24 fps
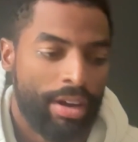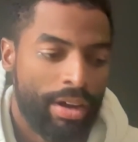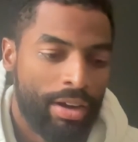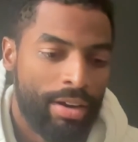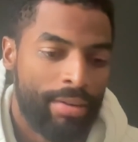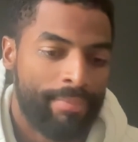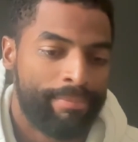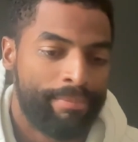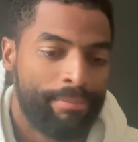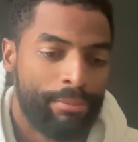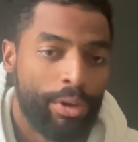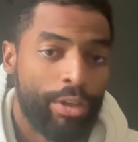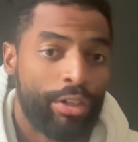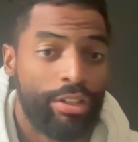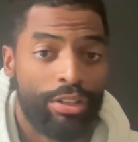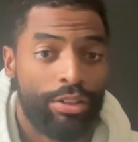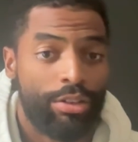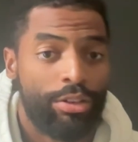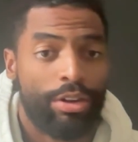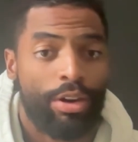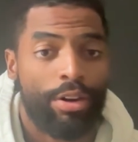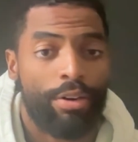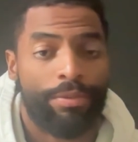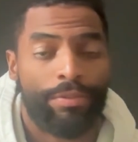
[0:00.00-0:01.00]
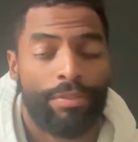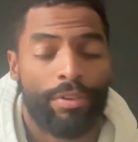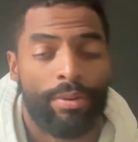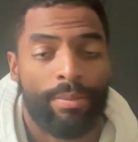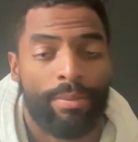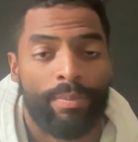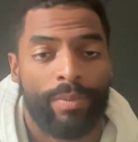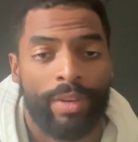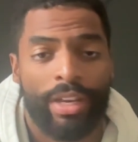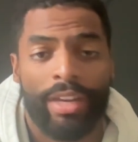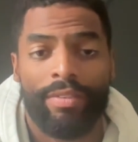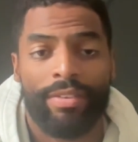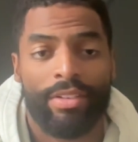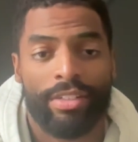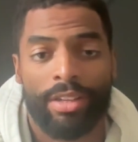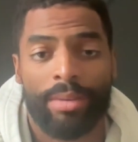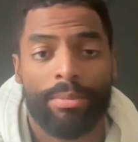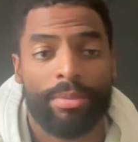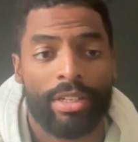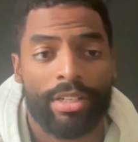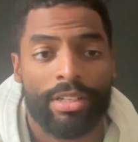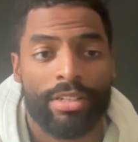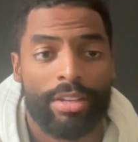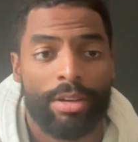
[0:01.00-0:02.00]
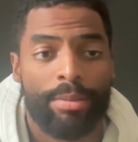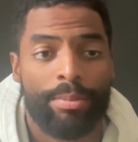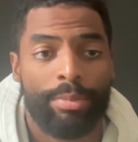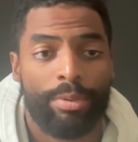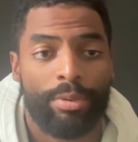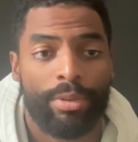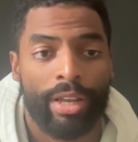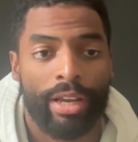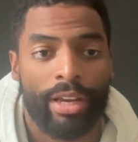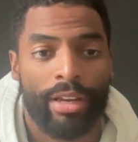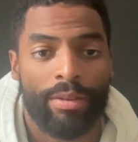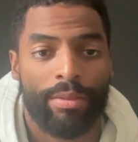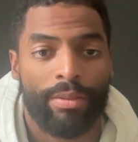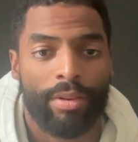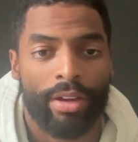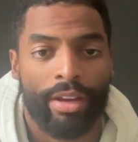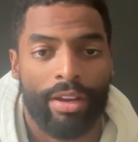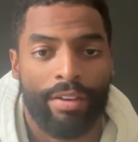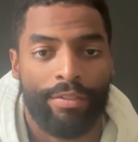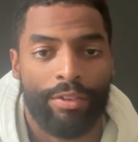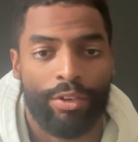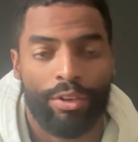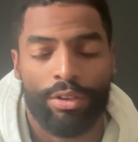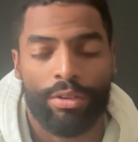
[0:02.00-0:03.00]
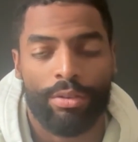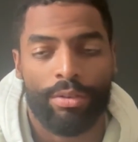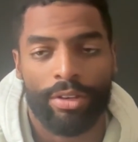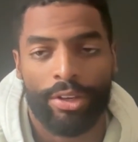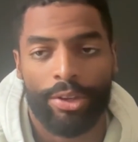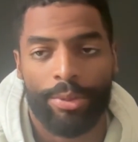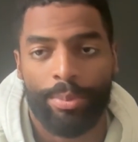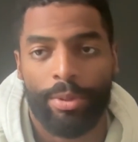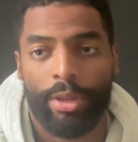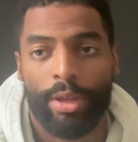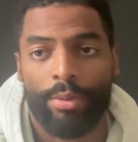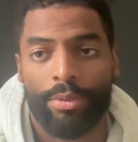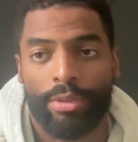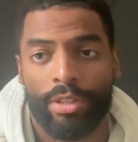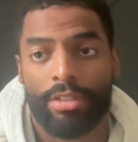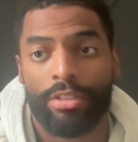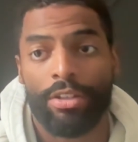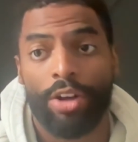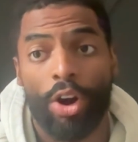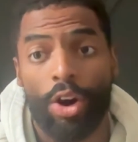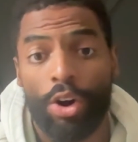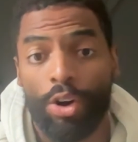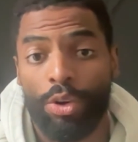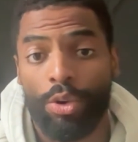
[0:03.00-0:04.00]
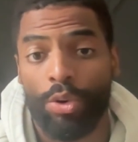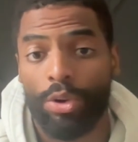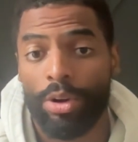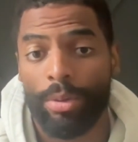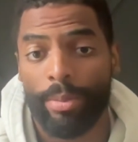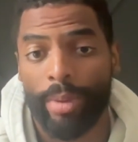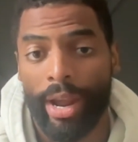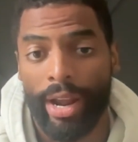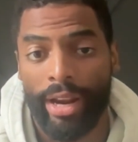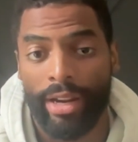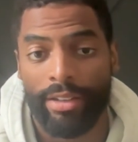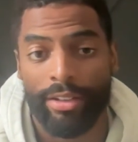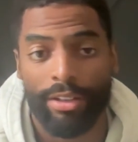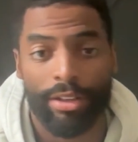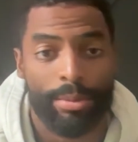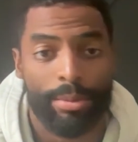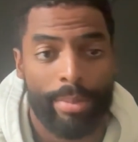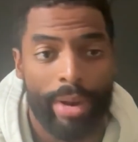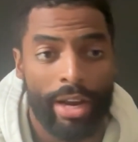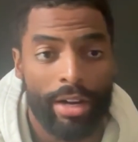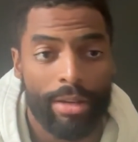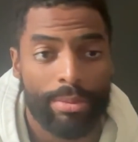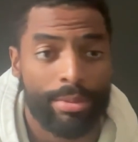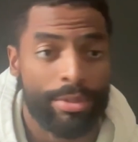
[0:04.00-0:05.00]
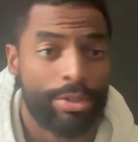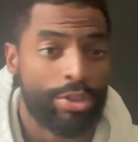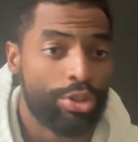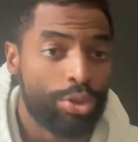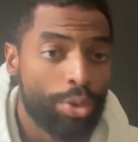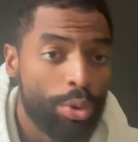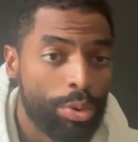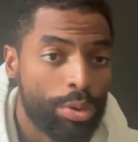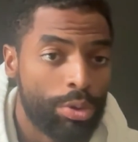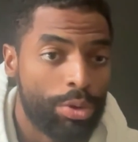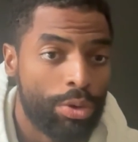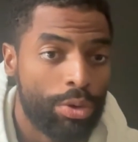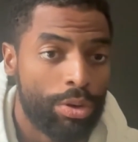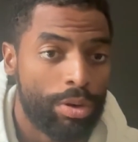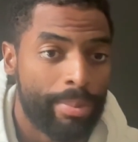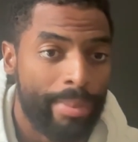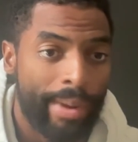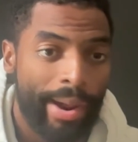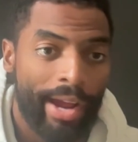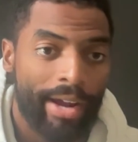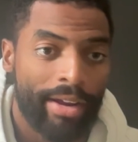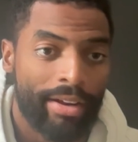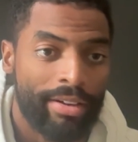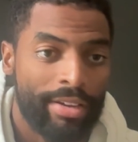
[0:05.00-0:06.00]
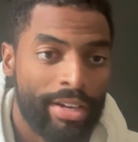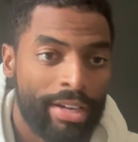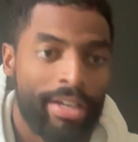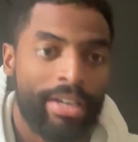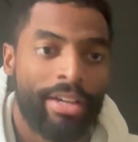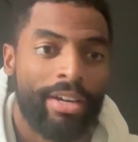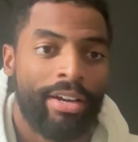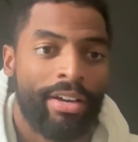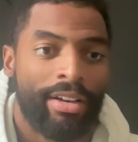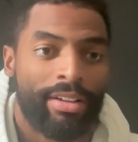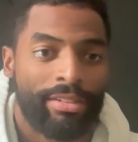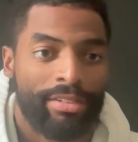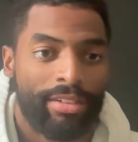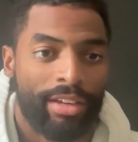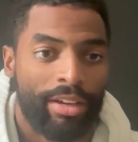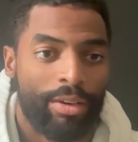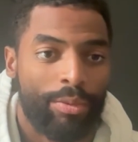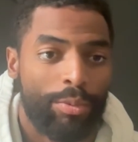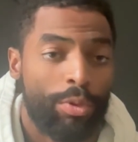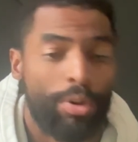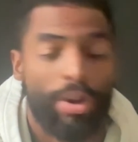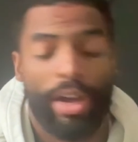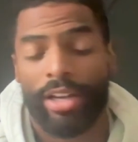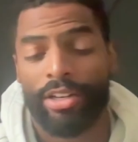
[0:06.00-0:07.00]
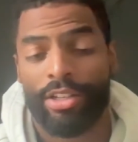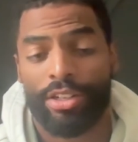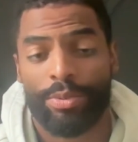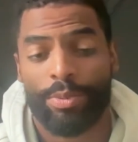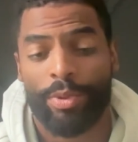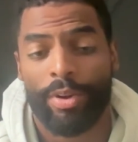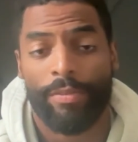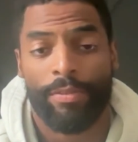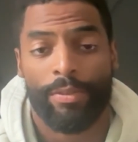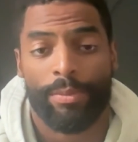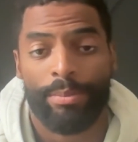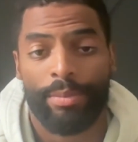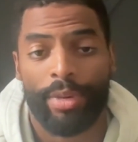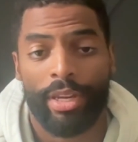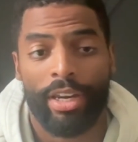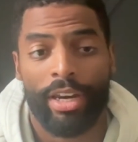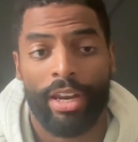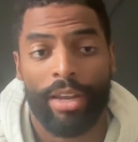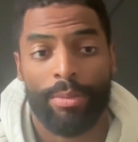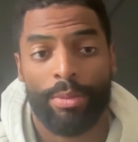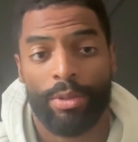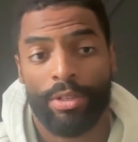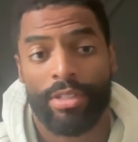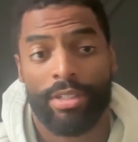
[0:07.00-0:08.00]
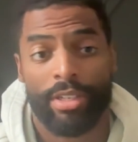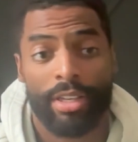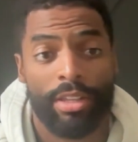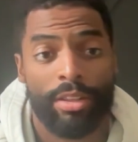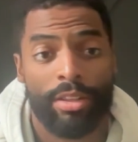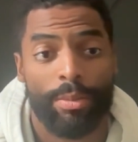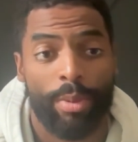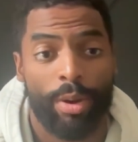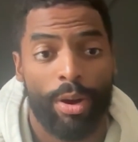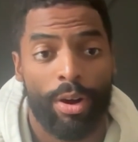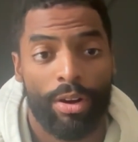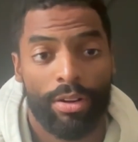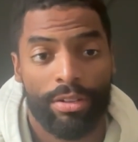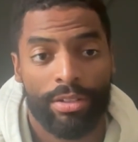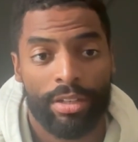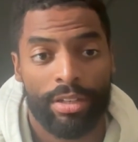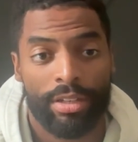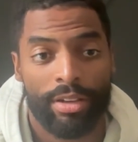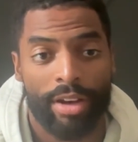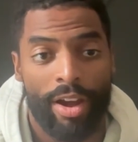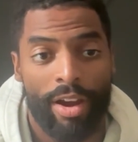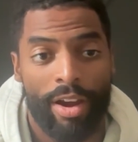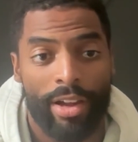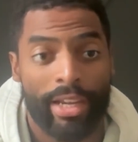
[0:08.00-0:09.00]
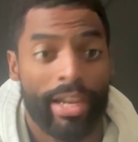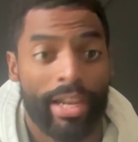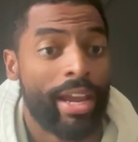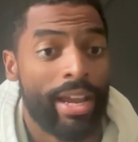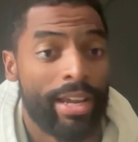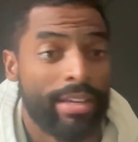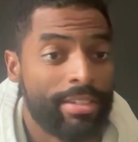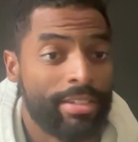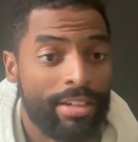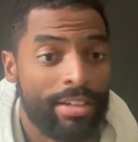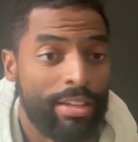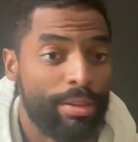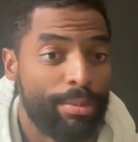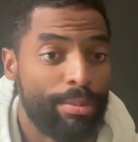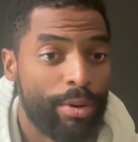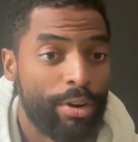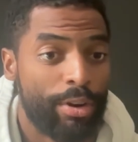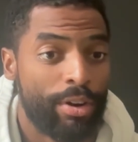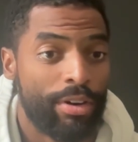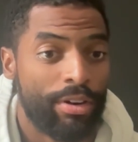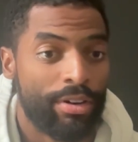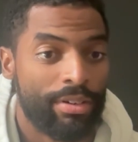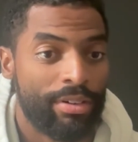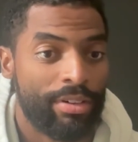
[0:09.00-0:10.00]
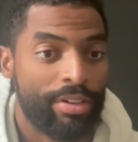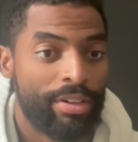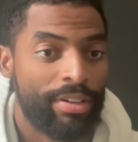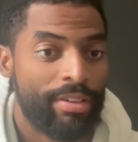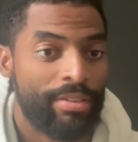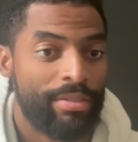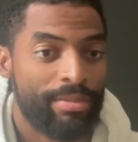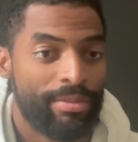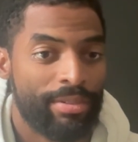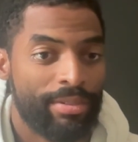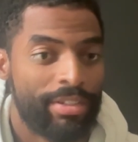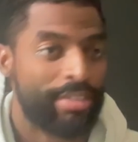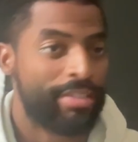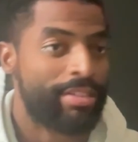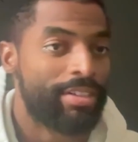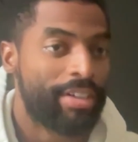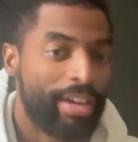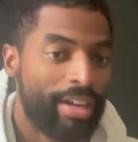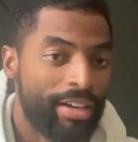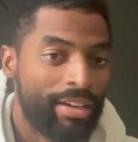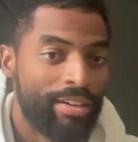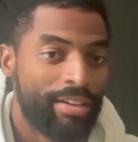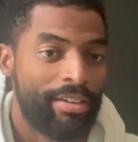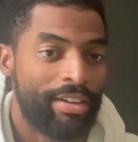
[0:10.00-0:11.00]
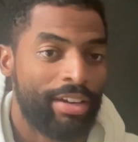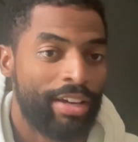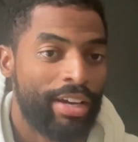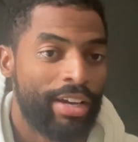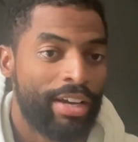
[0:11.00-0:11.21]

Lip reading: Whether you go from even something simple like if you play with a tall quarterback and then your backup's a short quarterback, it's like, well, I just went from being able to see the ball to now I can't see the ball. So it's like